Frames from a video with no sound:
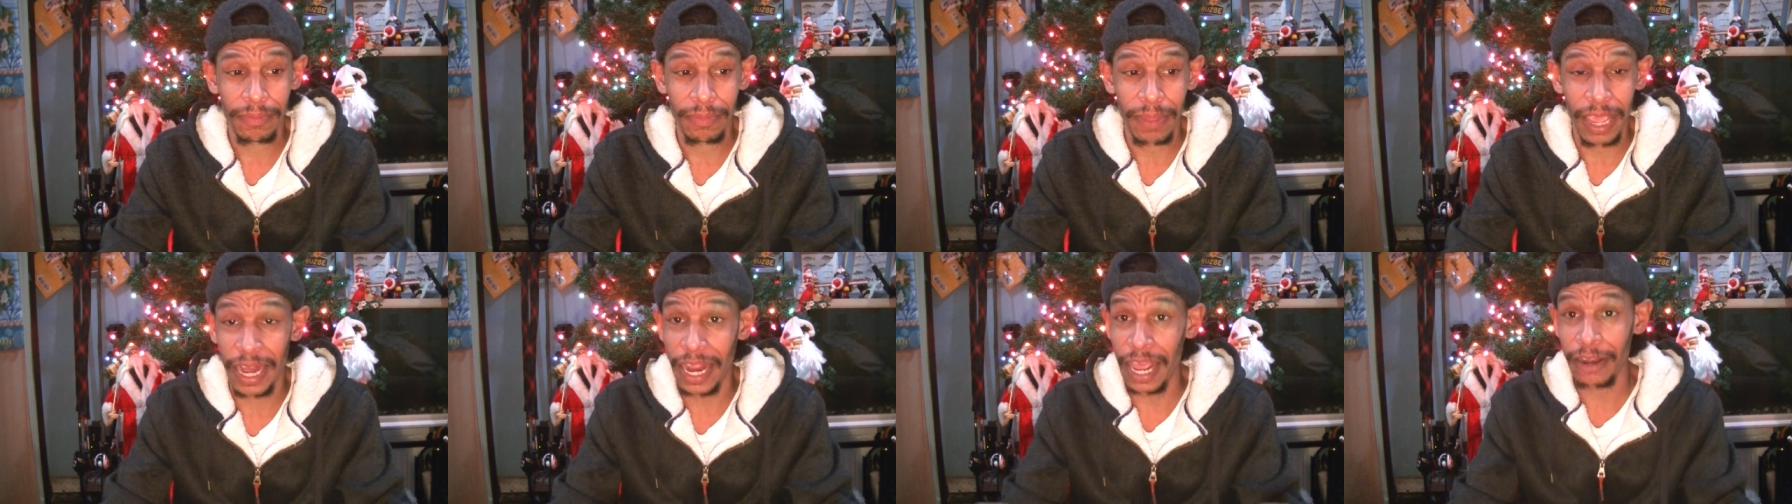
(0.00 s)

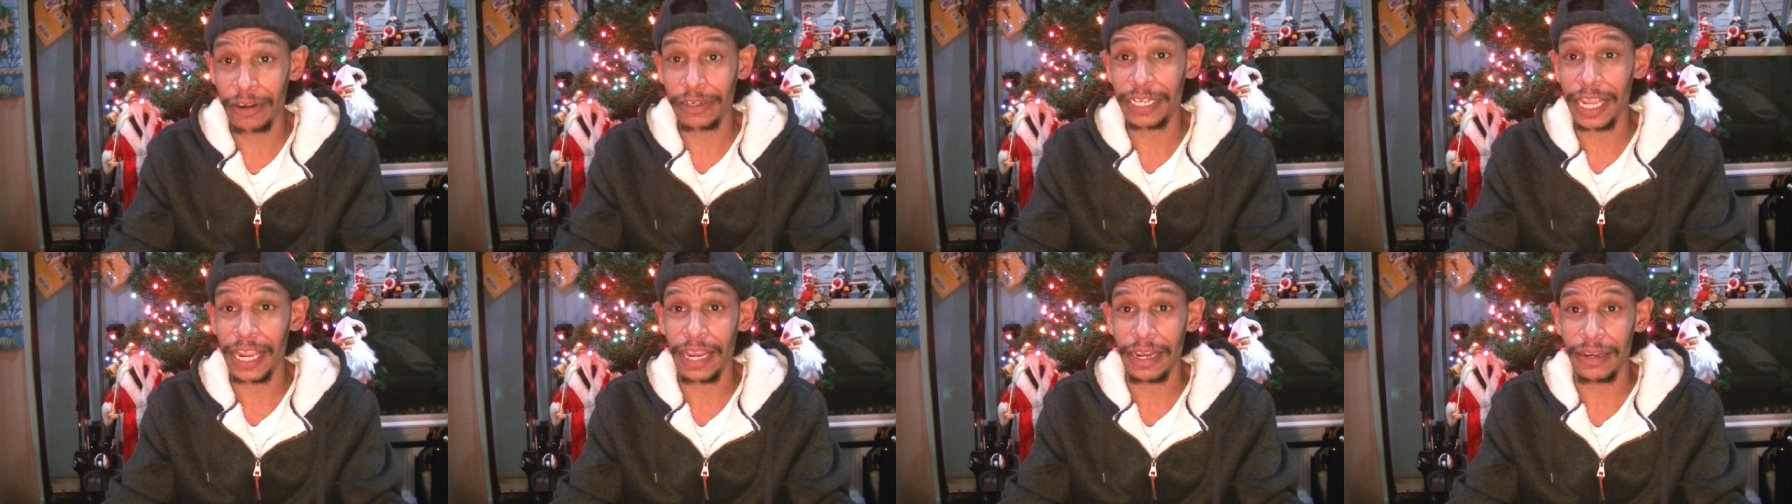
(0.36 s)
and
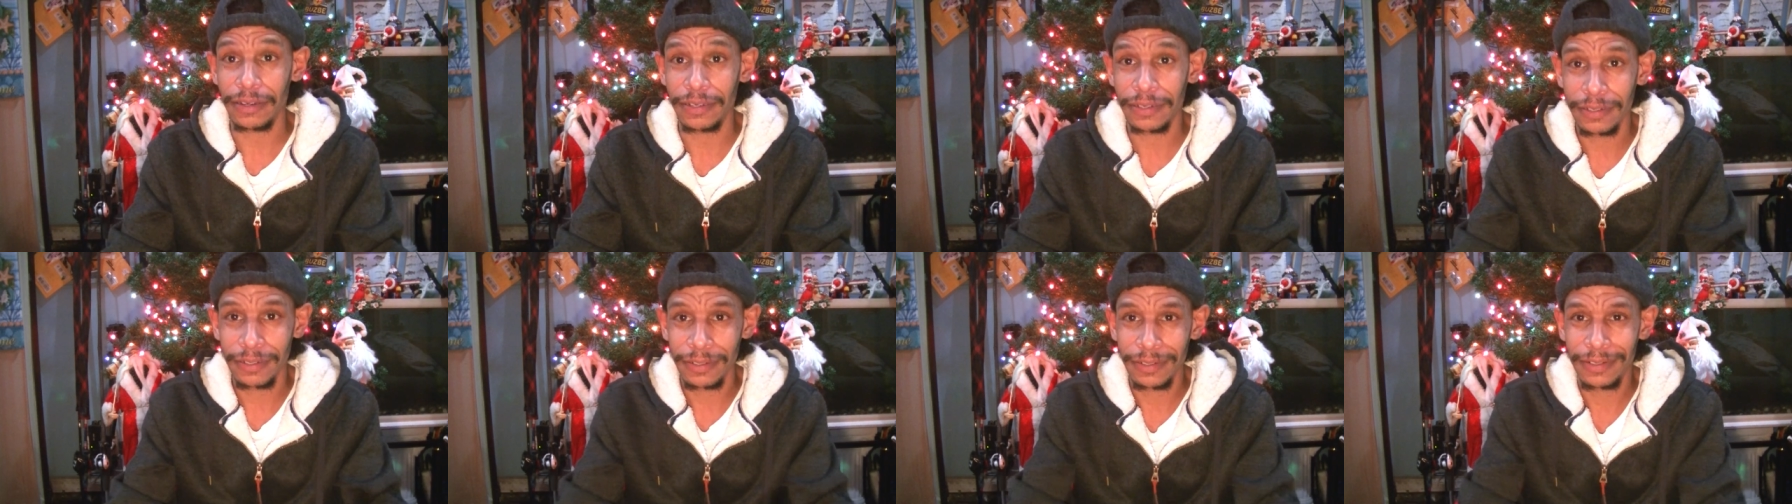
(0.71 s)

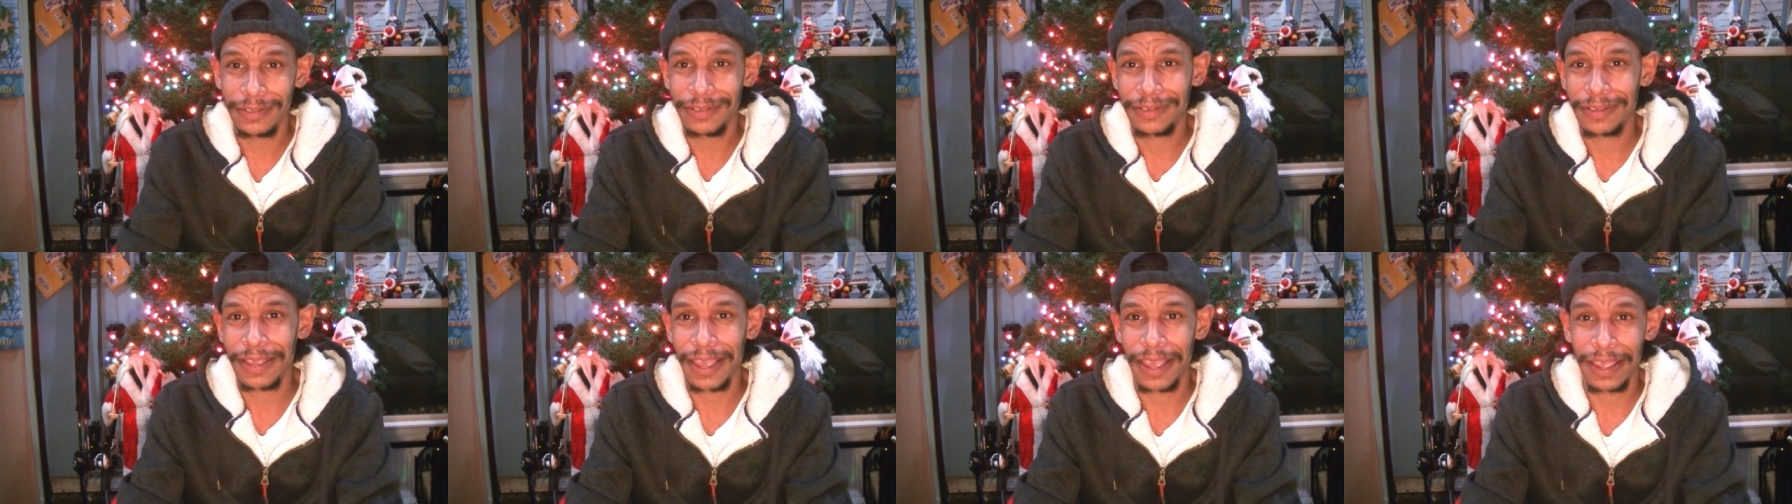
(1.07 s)
entertained.
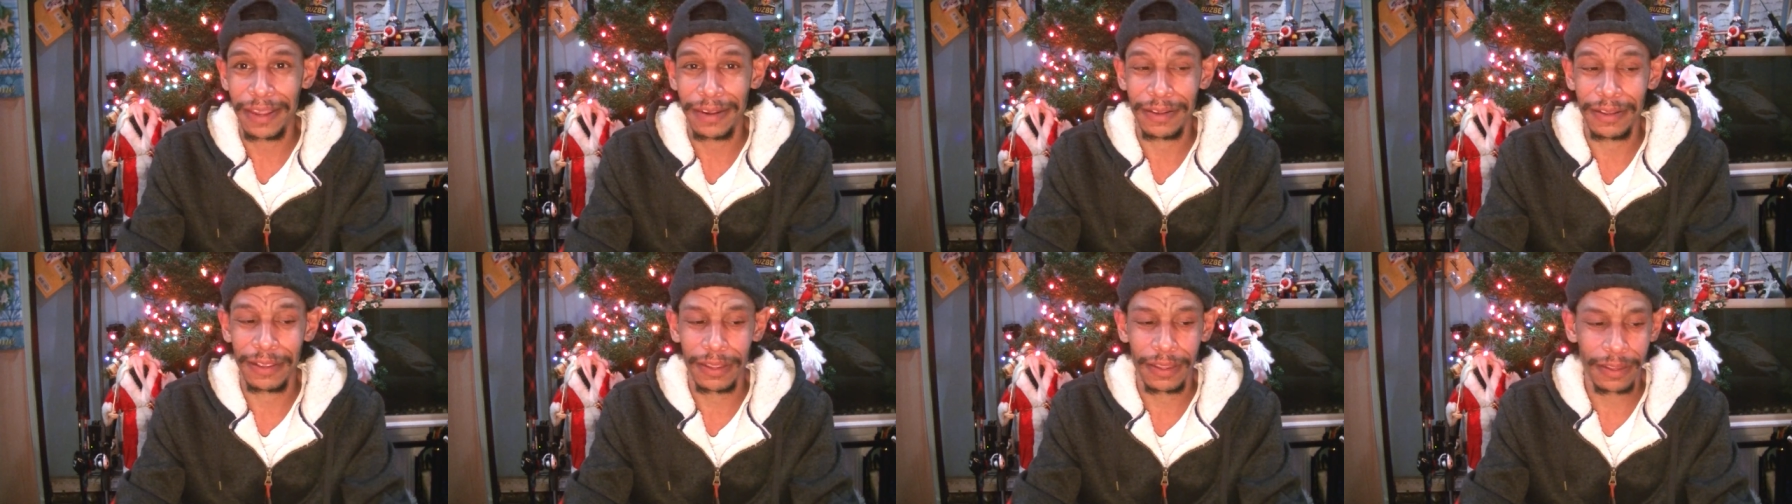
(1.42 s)

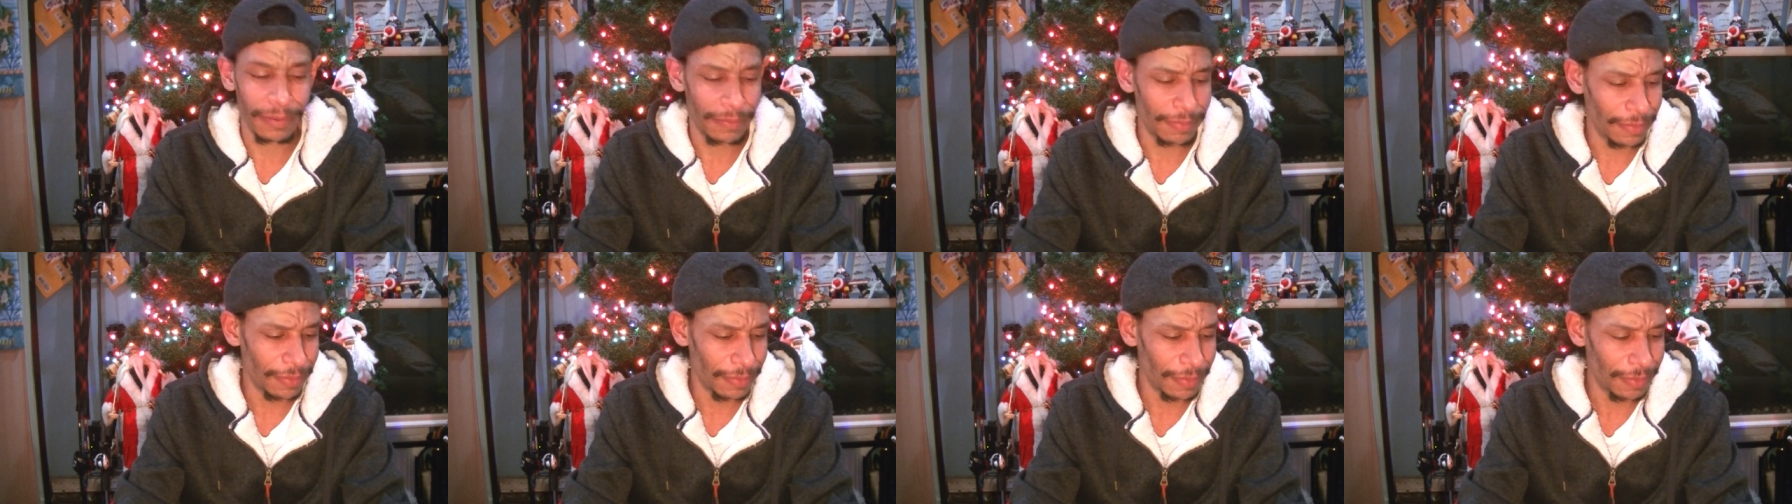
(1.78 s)
And
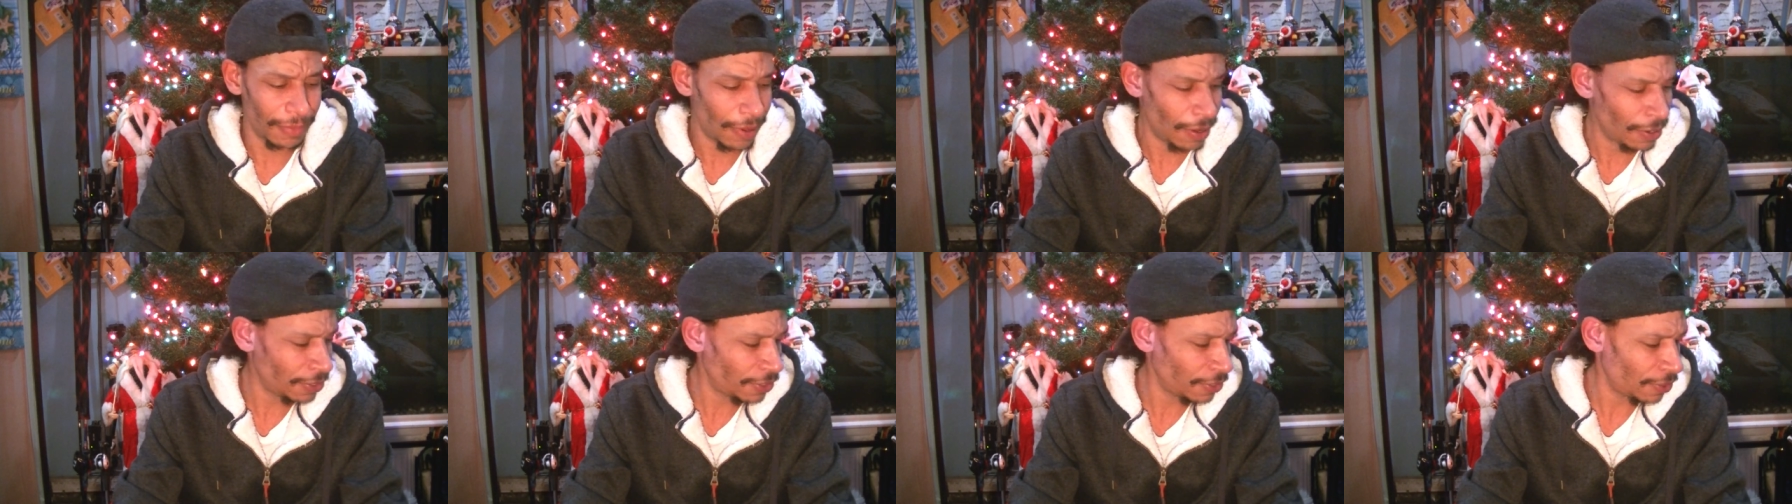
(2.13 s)
uh,
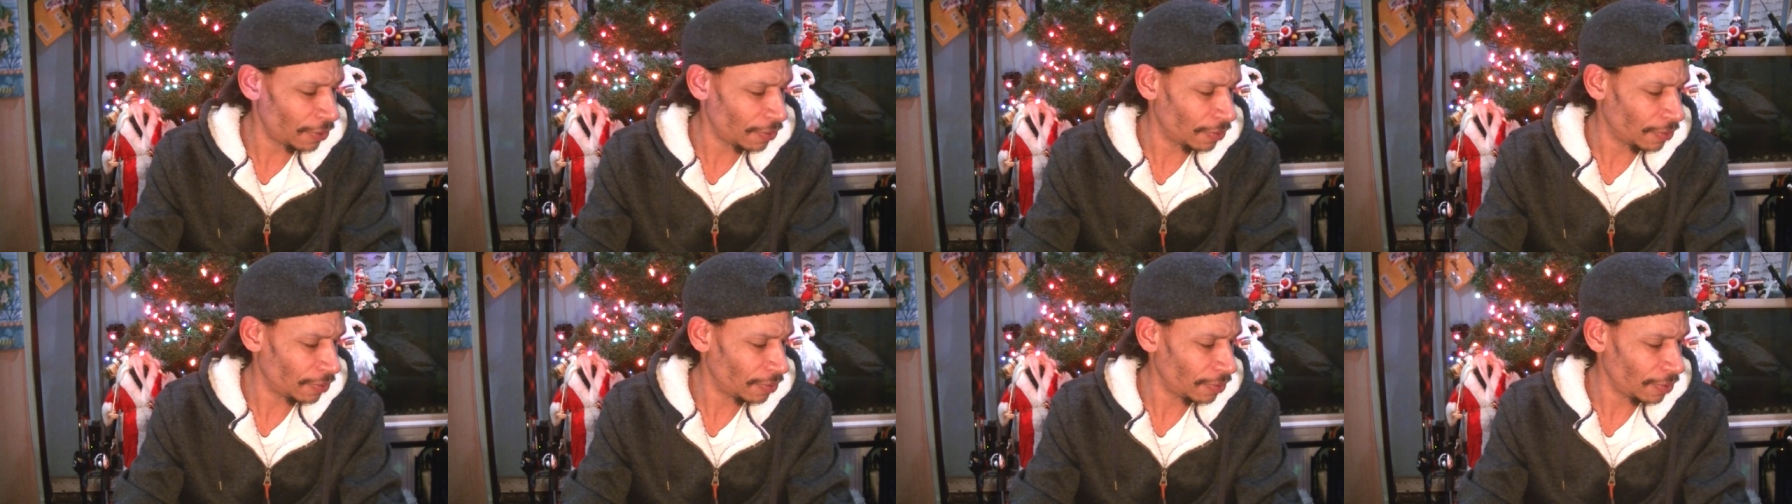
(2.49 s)

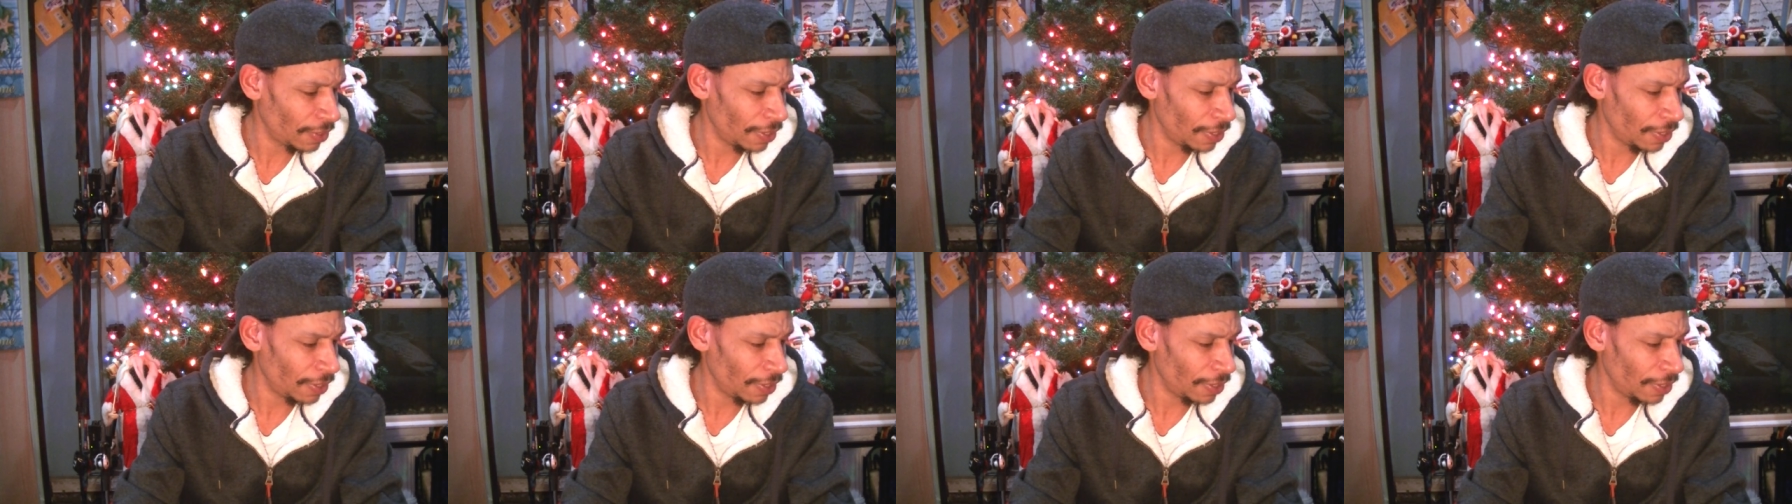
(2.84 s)
also,